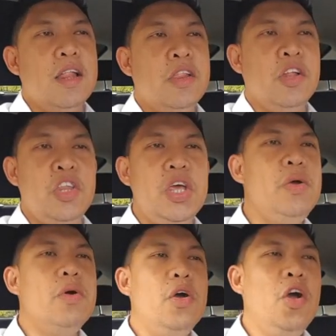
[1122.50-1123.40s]
The
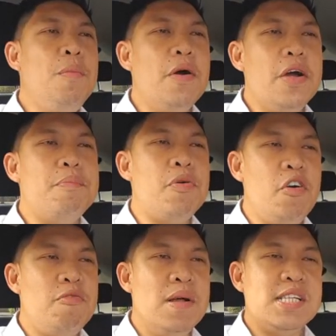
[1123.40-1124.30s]
new Uber
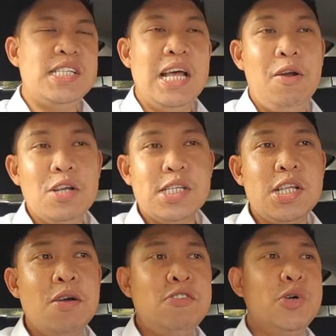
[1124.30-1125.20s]
improvements. Now it looks as
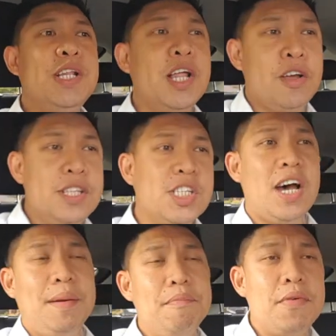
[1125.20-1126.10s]
though I've joined in a good
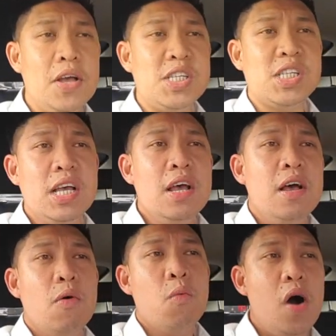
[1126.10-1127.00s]
time, because
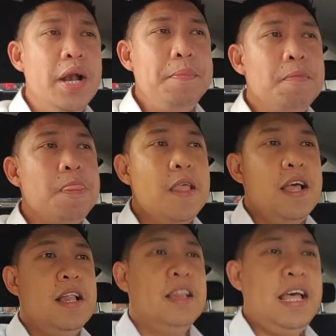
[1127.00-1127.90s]
one,
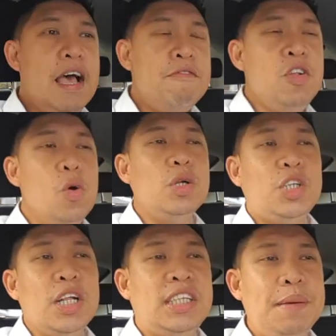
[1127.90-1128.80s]
they have
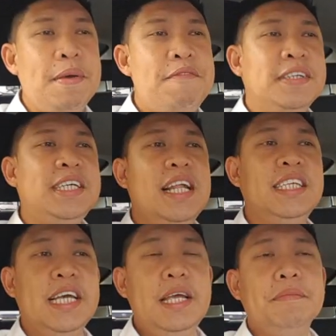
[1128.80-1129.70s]
launched the tipping
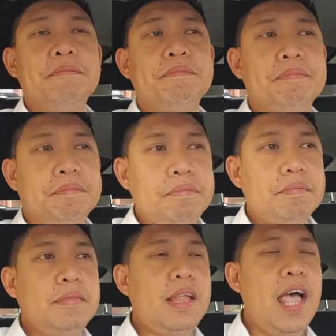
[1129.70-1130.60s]
facility,
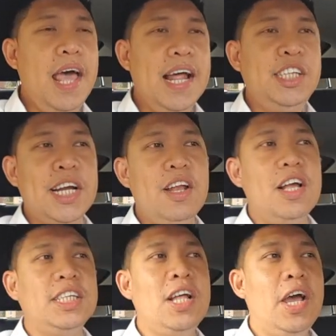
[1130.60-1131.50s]
and I checked
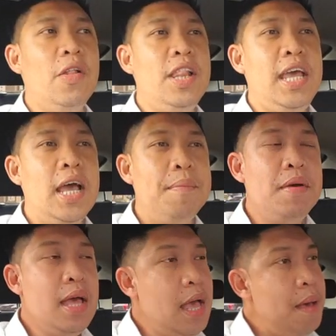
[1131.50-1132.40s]
last night on the
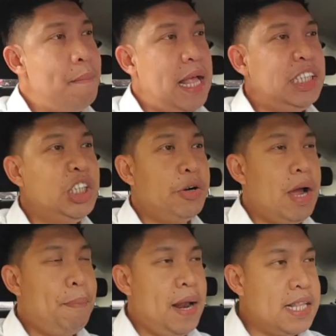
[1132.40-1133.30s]
passenger
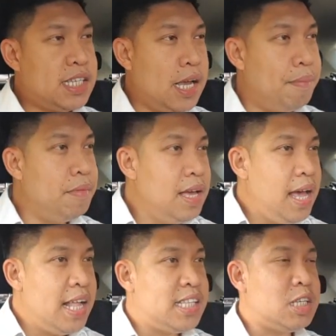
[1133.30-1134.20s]
app, and it's
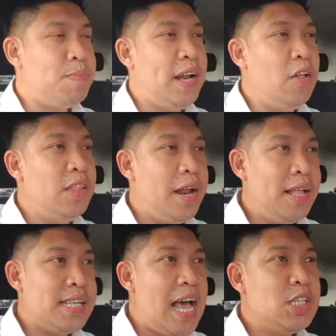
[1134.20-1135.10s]
displayed on there, and
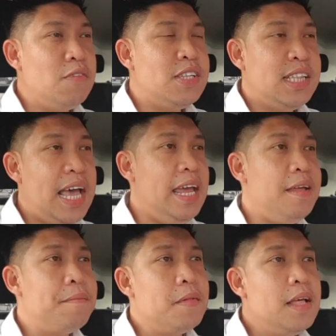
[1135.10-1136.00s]
it's as of today,
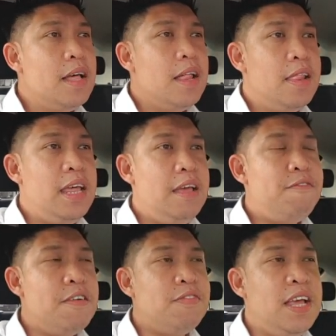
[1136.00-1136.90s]
the
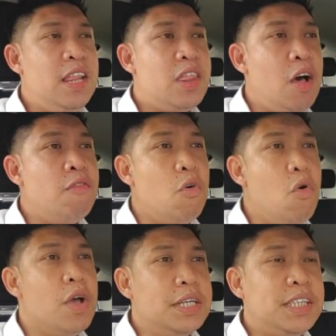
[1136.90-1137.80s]
15th of
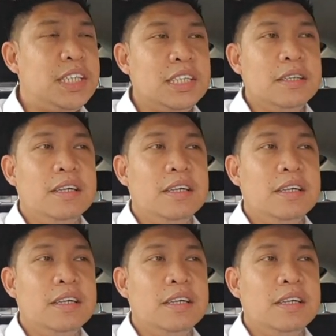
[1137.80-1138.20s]
August,